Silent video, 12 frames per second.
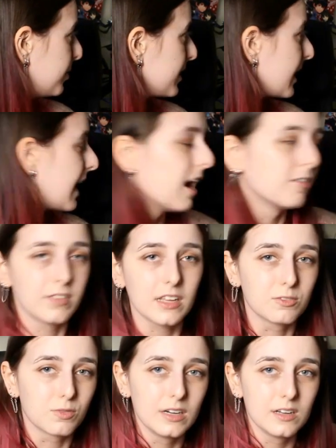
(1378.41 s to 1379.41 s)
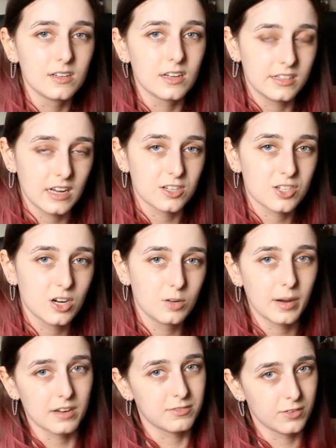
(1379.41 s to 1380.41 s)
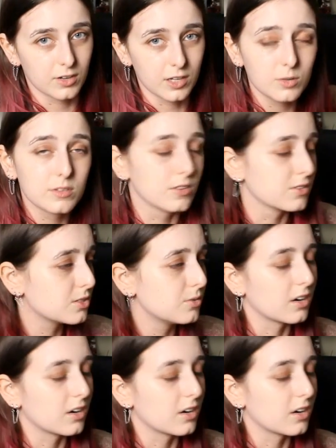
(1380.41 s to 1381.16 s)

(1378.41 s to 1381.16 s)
but I have the Rin and Nadeshiko by Furyu, and those